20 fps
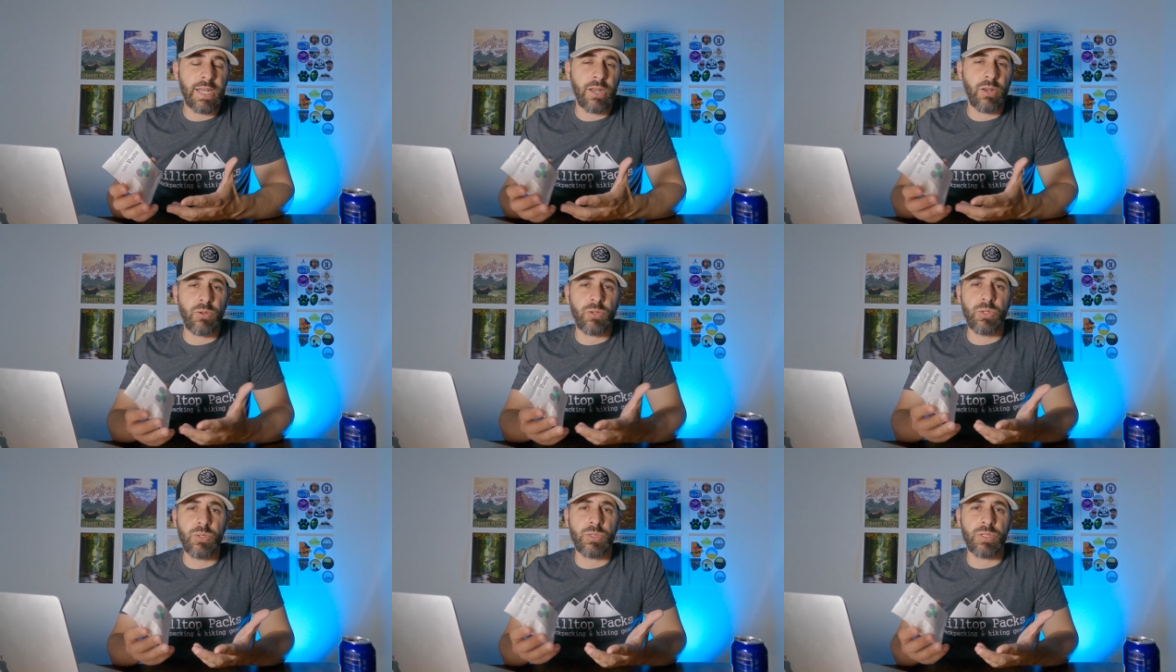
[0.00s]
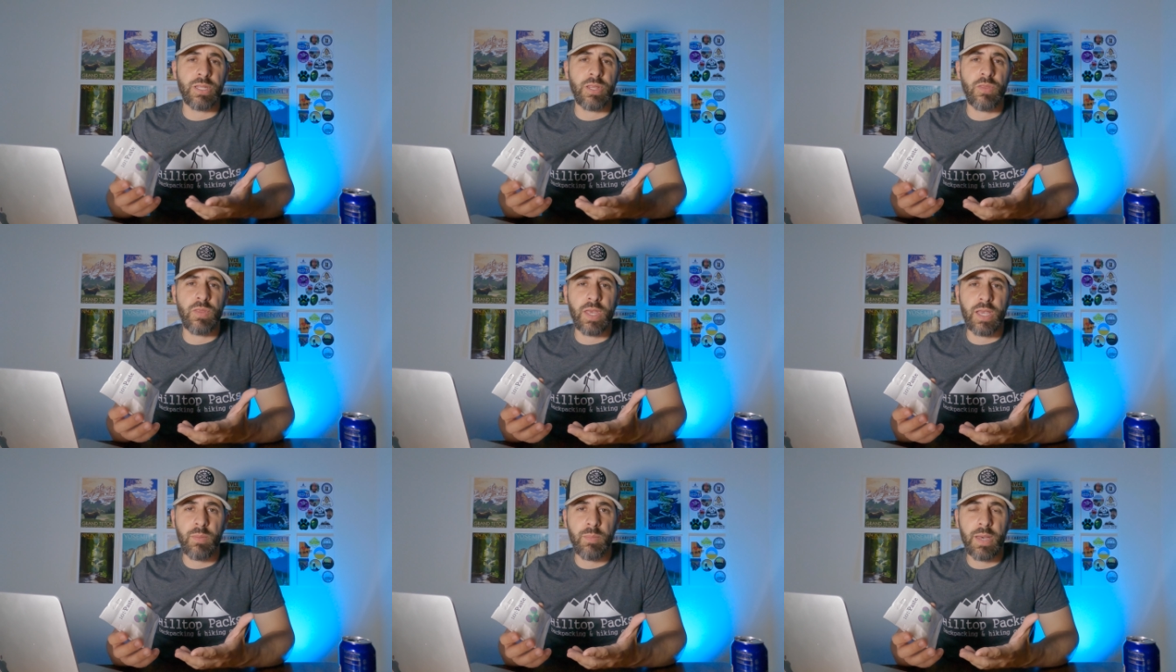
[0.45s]
I don't usually
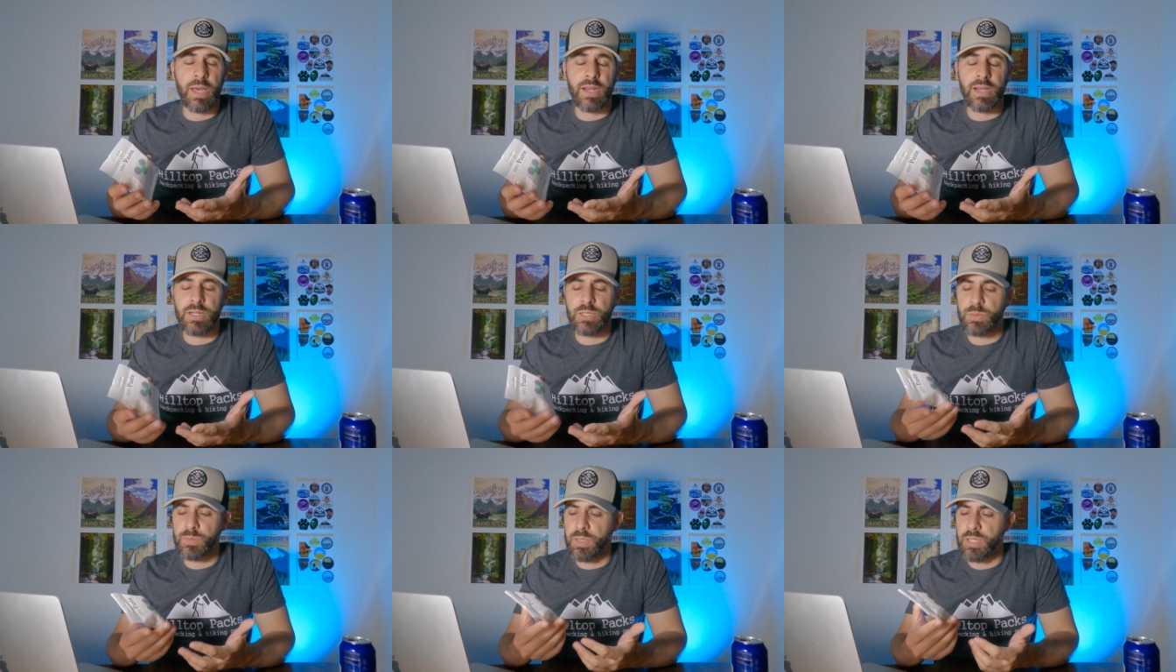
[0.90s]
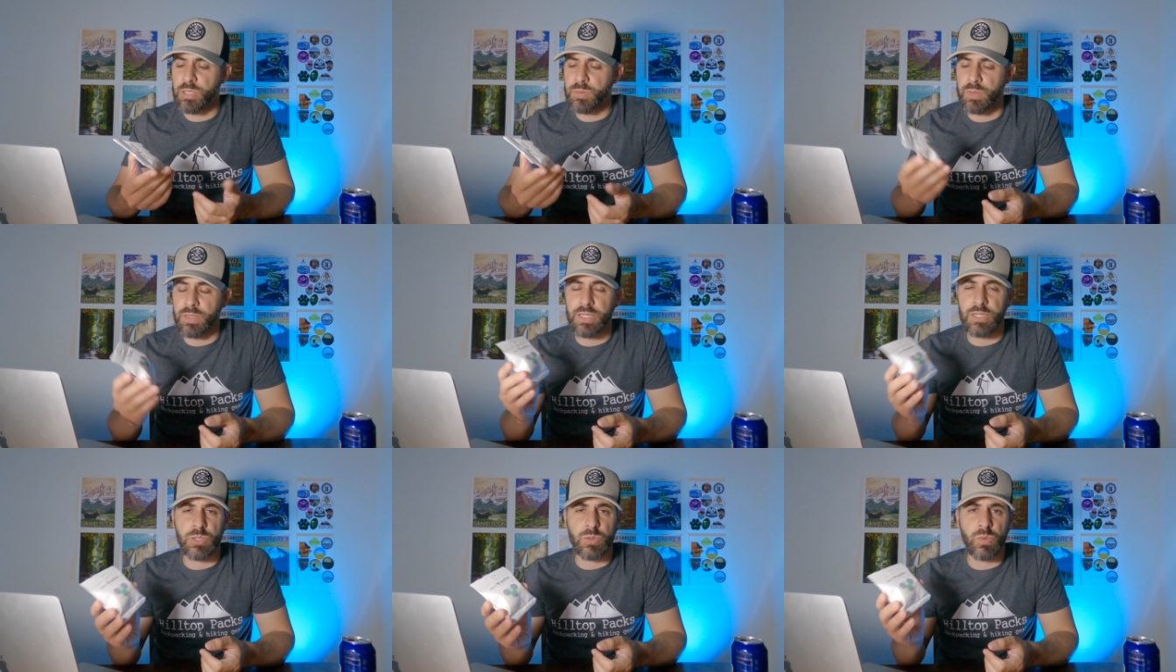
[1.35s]
think about it as much,
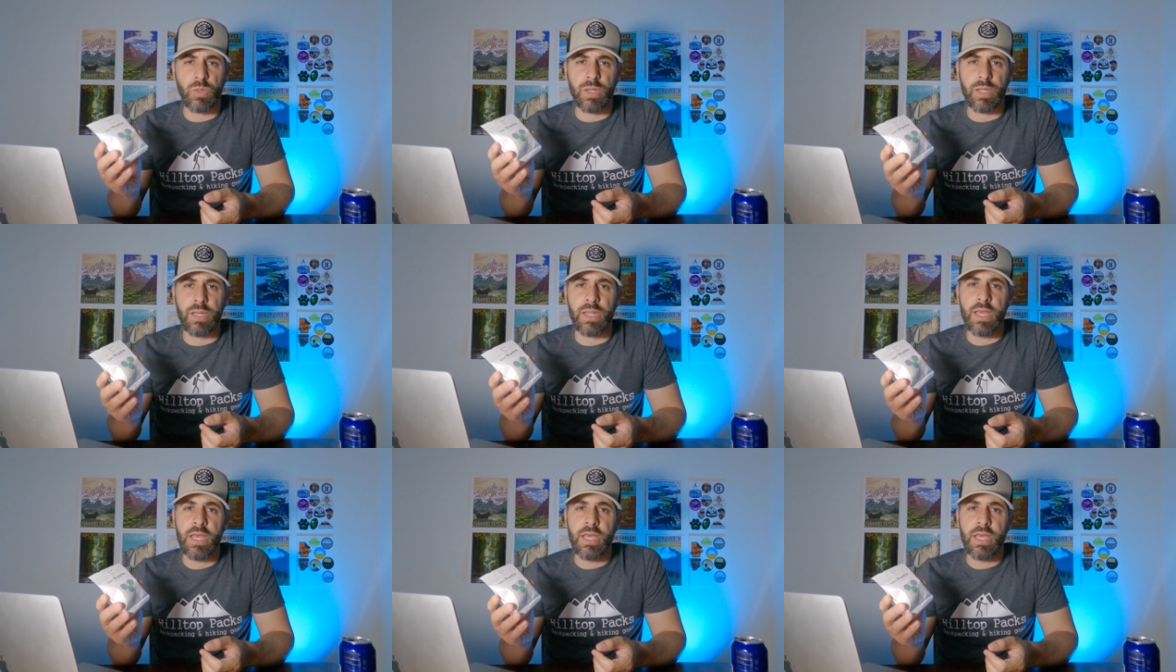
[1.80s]
but this one